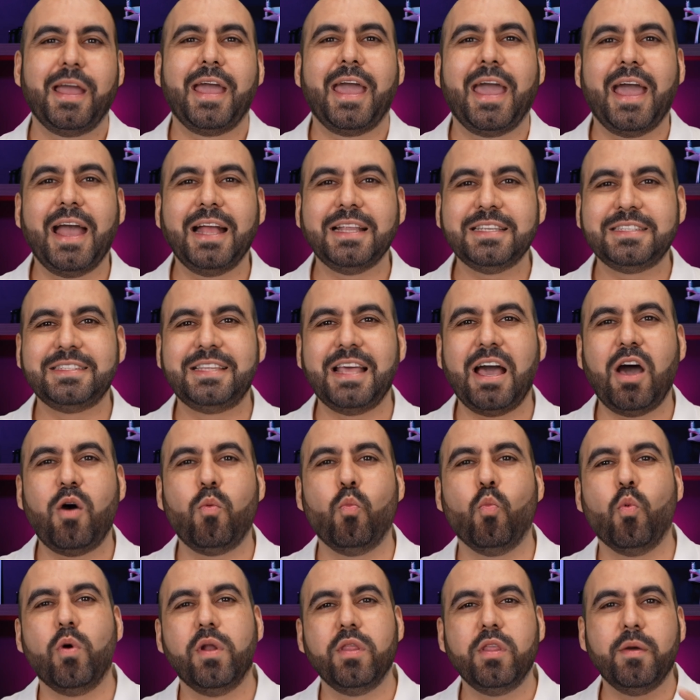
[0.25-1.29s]
Hands
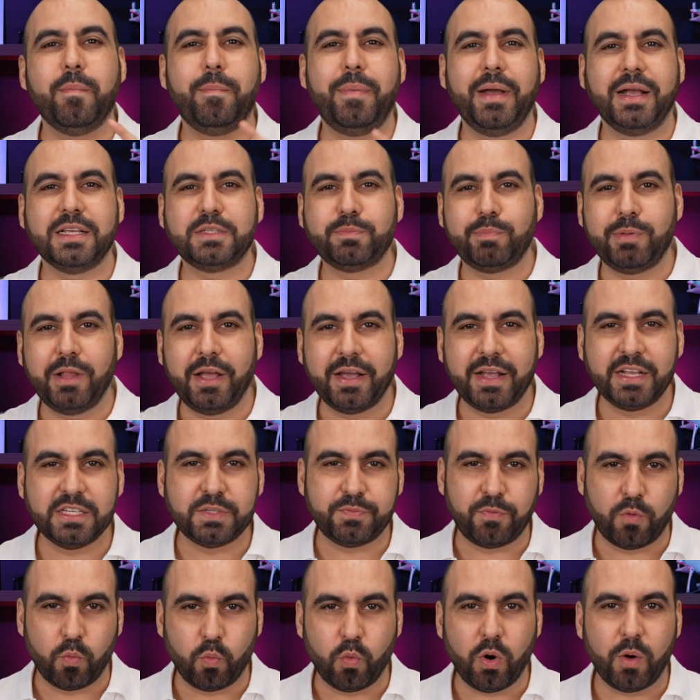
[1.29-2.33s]
down, one of the best plugins
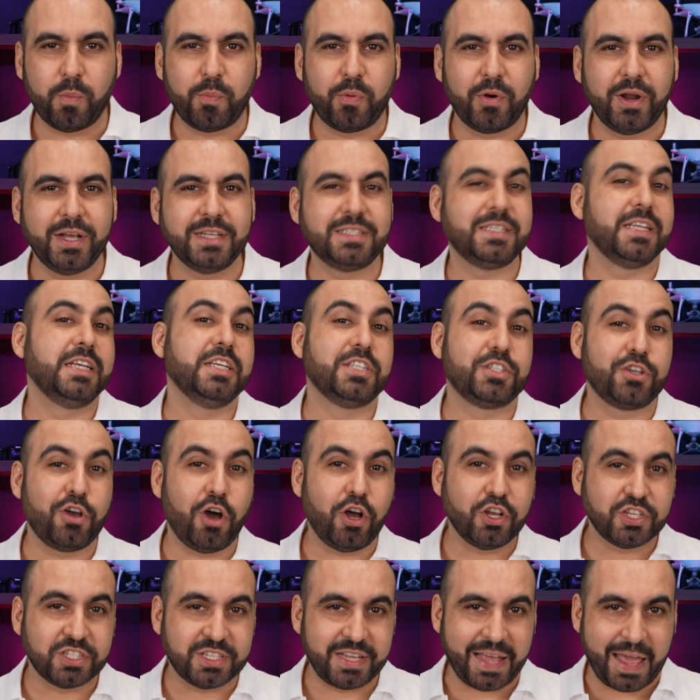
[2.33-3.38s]
for WordPress is
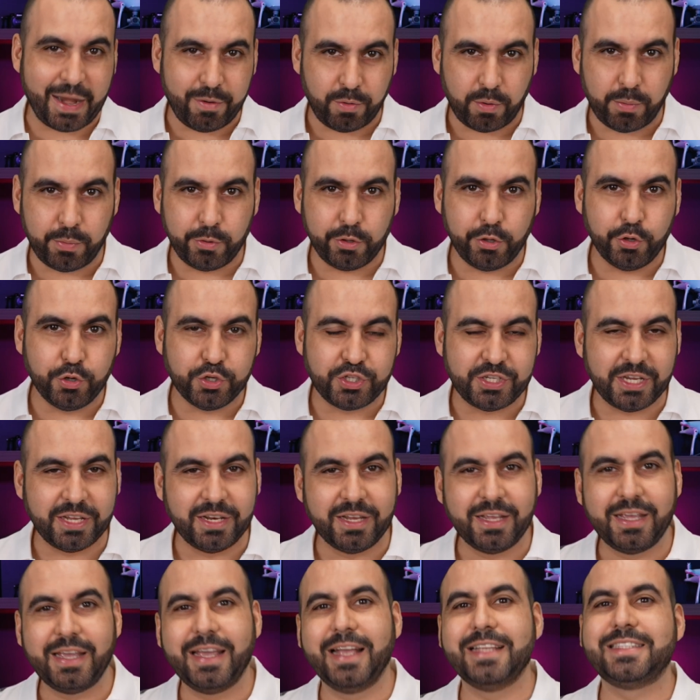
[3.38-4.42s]
called Slider
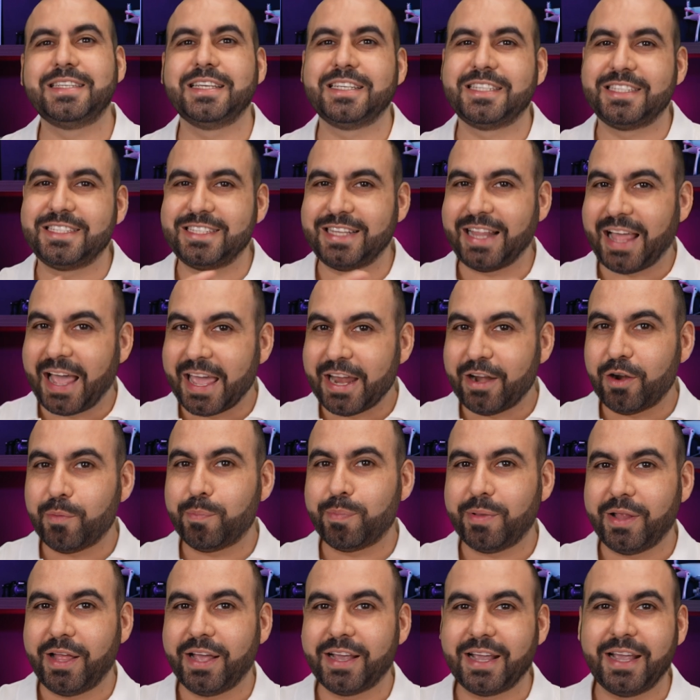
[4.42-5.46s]
Revolution. It's a slider
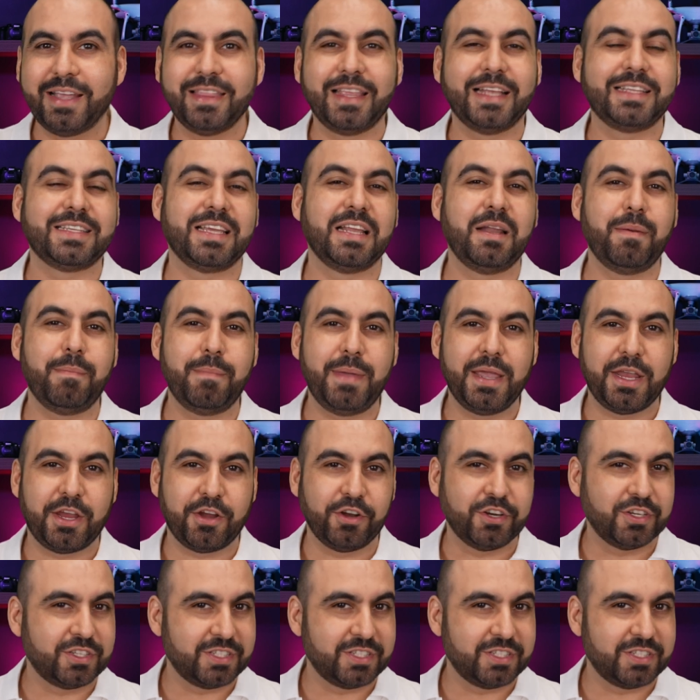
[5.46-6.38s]
plugin that's gonna make your